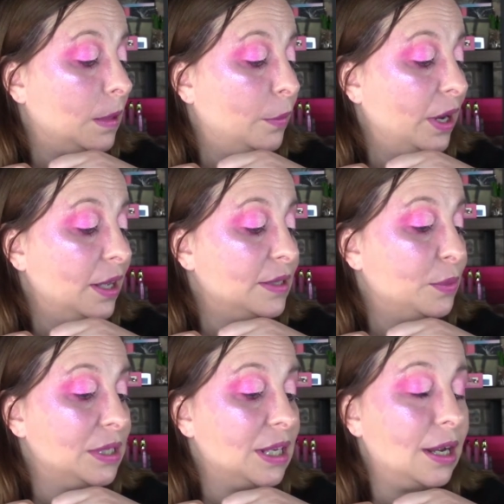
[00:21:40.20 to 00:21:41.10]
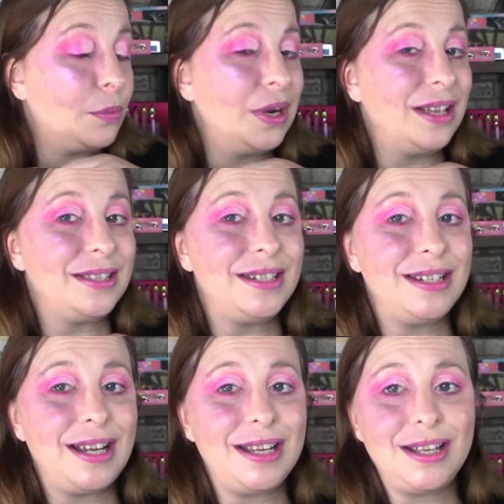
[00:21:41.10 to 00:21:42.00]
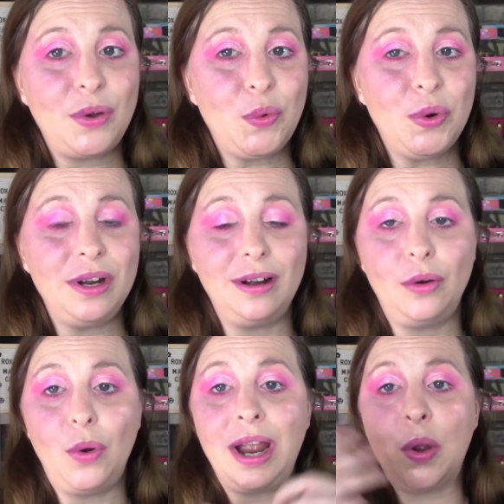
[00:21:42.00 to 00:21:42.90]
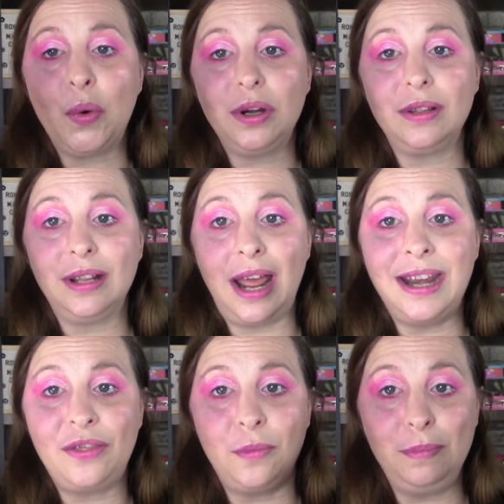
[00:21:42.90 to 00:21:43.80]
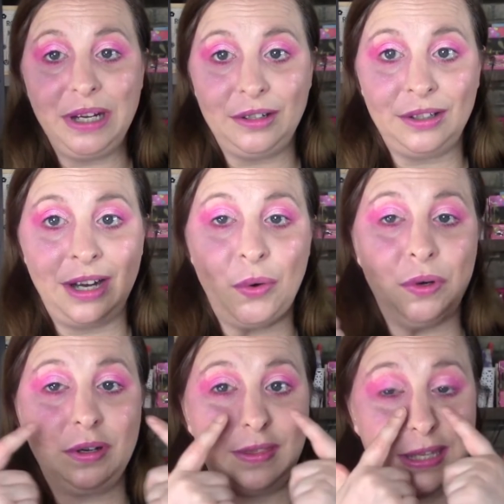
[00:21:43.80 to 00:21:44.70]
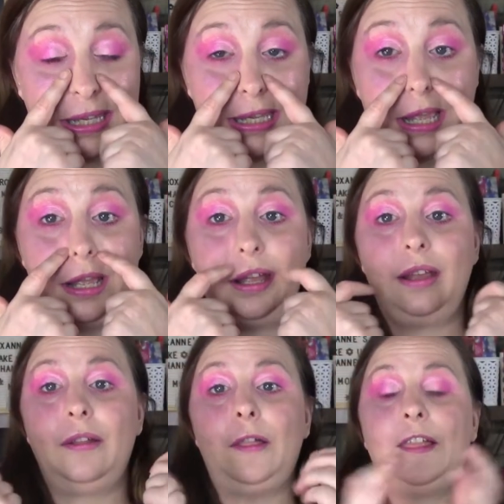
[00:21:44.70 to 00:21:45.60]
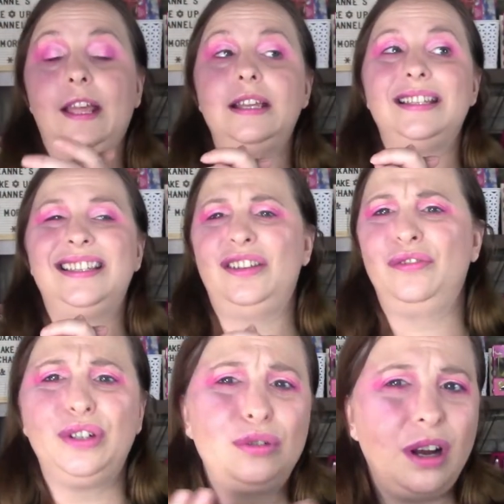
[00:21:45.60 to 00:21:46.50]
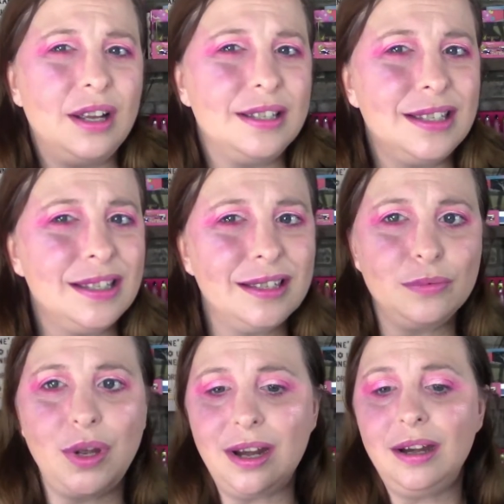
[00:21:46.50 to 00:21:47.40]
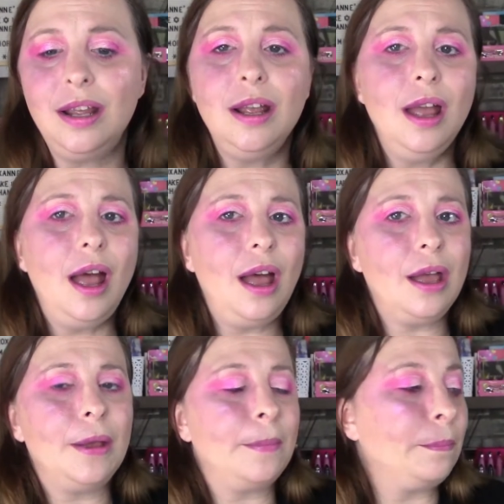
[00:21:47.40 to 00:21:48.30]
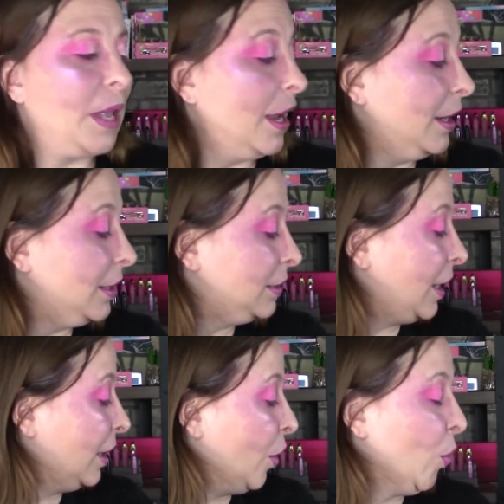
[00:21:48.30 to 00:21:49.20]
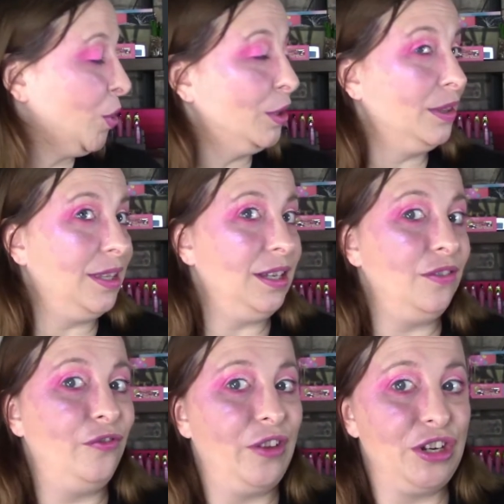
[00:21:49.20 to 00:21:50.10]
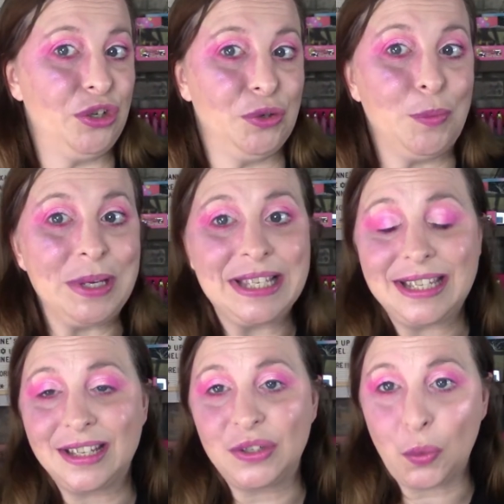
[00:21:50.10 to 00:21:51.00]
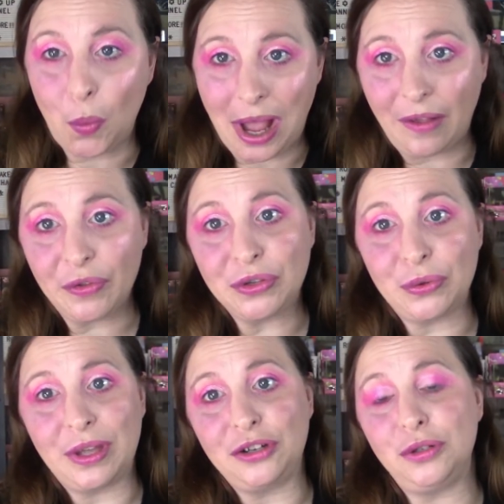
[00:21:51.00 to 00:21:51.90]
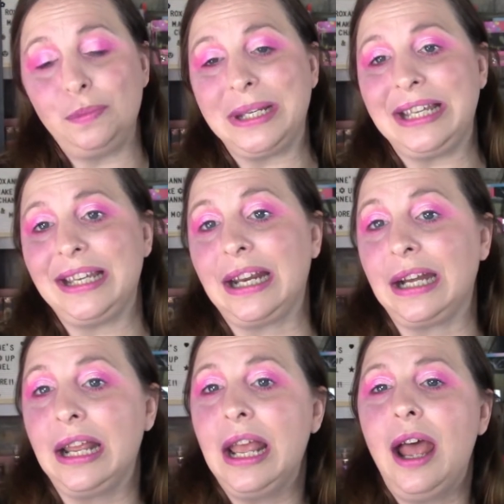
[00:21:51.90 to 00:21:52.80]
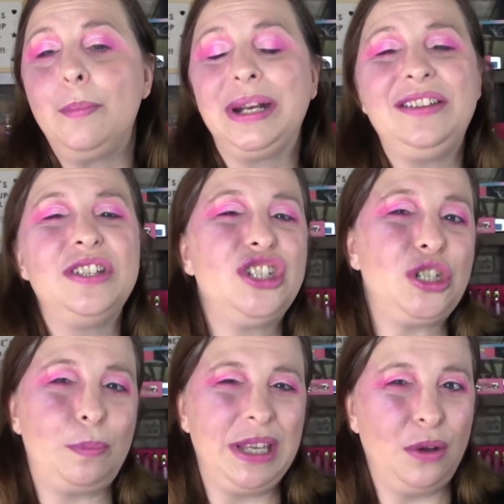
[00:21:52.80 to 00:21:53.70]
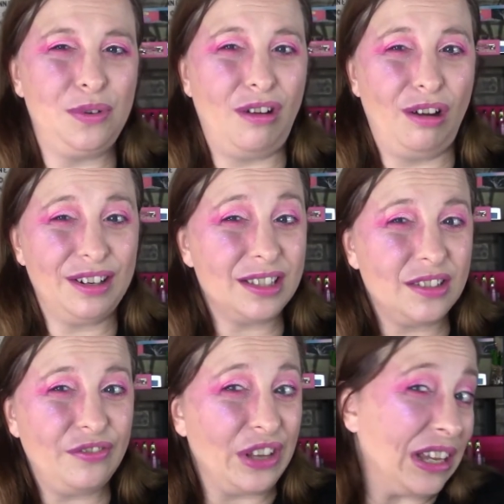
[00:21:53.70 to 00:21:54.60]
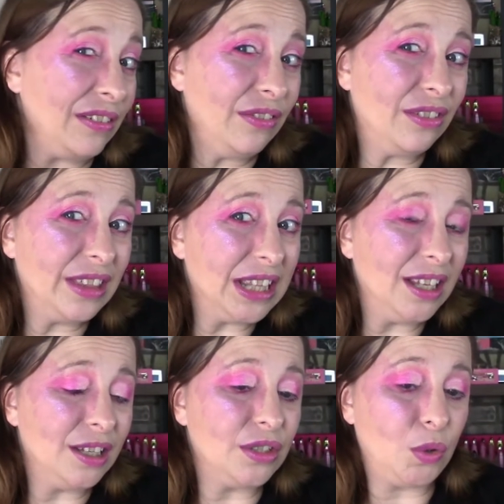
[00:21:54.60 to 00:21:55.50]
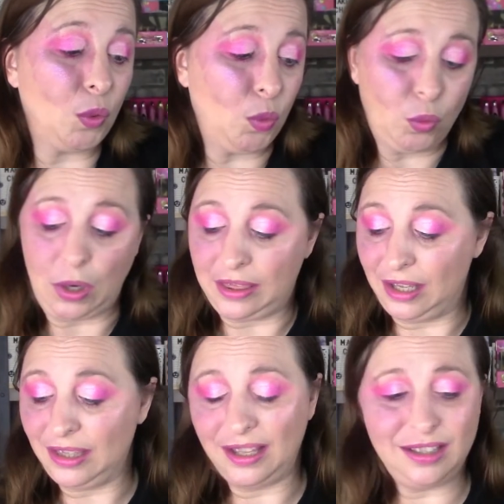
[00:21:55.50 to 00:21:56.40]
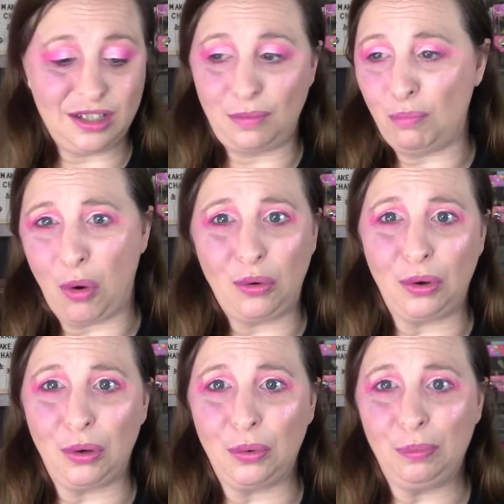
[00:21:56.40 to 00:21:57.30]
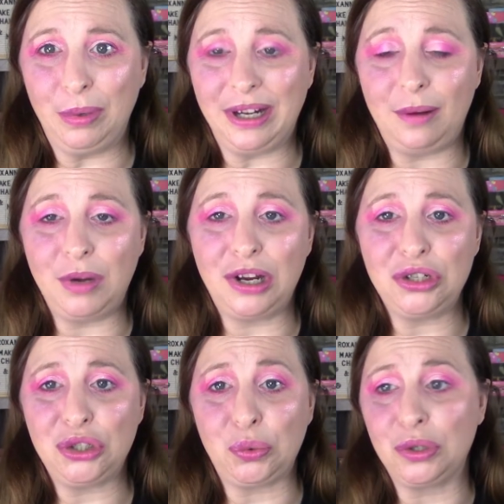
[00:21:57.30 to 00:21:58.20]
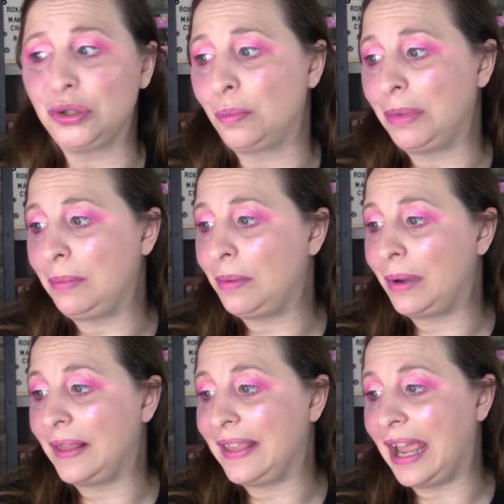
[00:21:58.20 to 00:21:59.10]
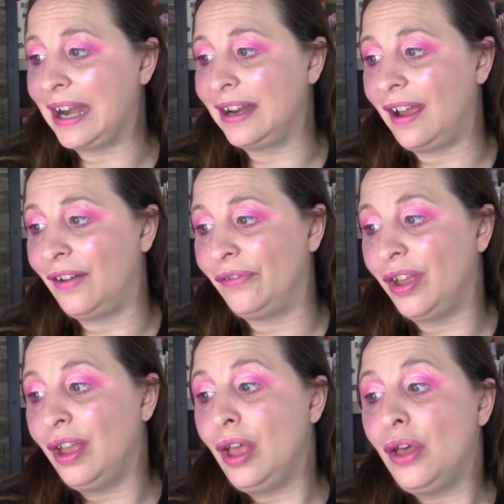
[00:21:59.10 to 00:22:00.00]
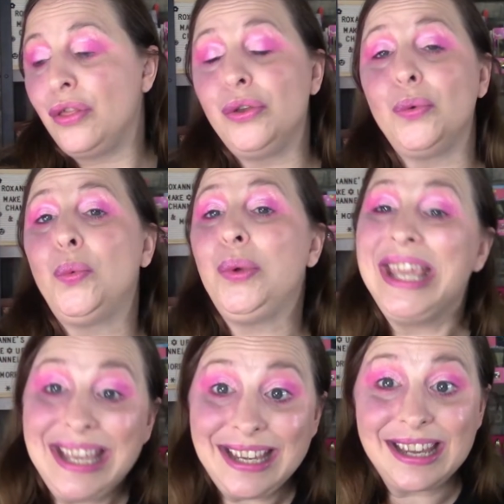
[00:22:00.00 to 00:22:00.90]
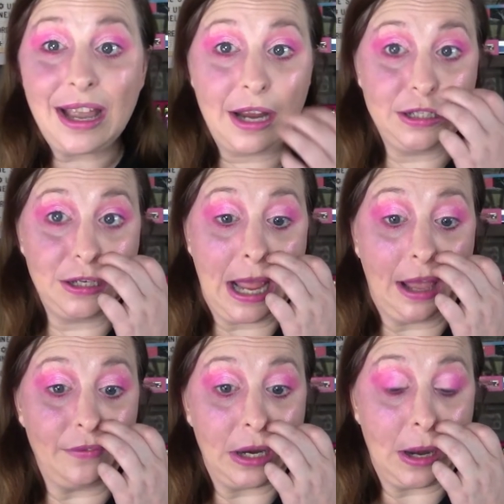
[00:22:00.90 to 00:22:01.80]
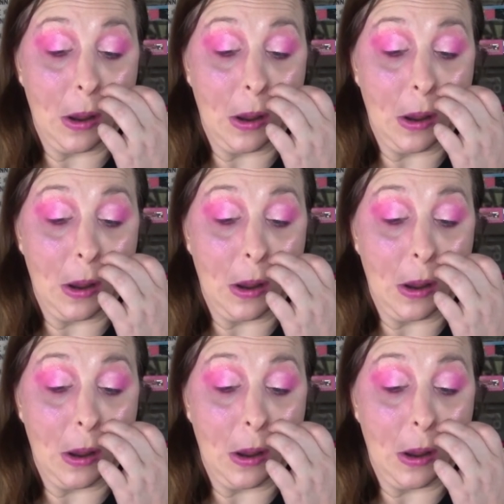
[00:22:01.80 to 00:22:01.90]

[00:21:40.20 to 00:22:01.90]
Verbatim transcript: What else was, what else did I order? Oh, I ordered another mirror. I ordered the Silver Cross one, and I ordered the facial mist as well. So that should be in, I believe it's shipping out August 5th. So I think that's tomorrow, but I'm not sure. So maybe by the end of the week, I should have it.